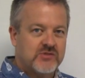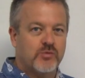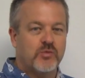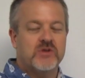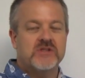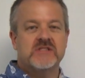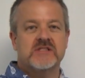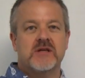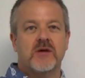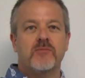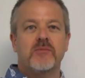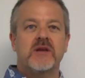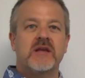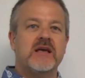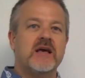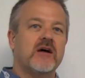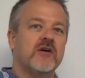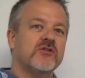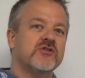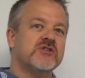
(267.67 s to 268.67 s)
When somebody
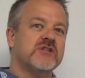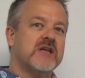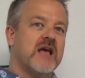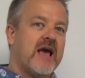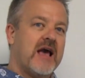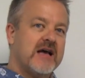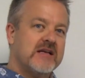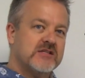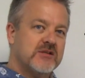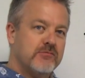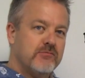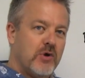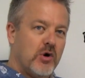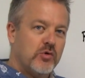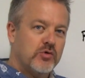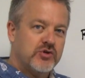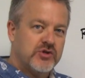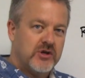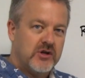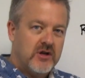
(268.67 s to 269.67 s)
else has
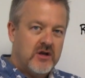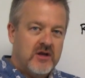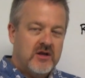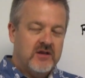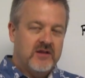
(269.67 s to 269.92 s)
emotion,